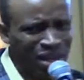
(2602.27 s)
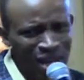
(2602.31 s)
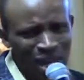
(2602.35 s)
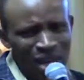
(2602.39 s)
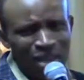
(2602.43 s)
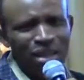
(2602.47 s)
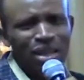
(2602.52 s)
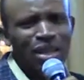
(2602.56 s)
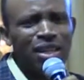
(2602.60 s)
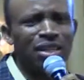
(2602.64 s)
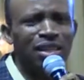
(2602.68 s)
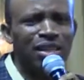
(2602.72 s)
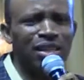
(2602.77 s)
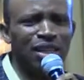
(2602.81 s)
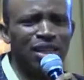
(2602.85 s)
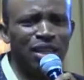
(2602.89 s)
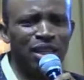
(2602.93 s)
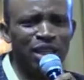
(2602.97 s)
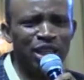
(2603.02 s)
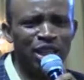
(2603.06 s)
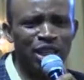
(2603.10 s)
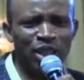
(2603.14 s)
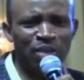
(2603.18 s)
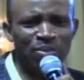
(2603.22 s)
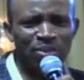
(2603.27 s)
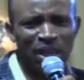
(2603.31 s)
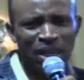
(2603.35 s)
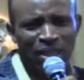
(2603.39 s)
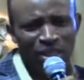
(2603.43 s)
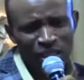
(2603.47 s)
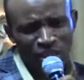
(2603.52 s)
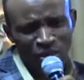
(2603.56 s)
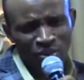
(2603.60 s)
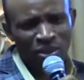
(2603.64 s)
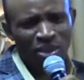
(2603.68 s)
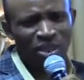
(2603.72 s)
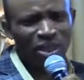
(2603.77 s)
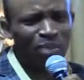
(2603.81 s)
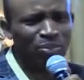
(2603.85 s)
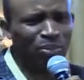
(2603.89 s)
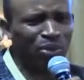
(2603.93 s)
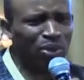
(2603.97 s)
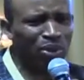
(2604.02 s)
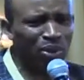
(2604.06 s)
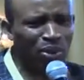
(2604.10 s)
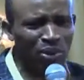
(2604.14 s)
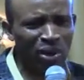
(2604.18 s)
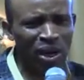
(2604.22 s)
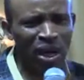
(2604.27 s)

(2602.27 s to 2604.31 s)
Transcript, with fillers: he landed in Egypt and he was able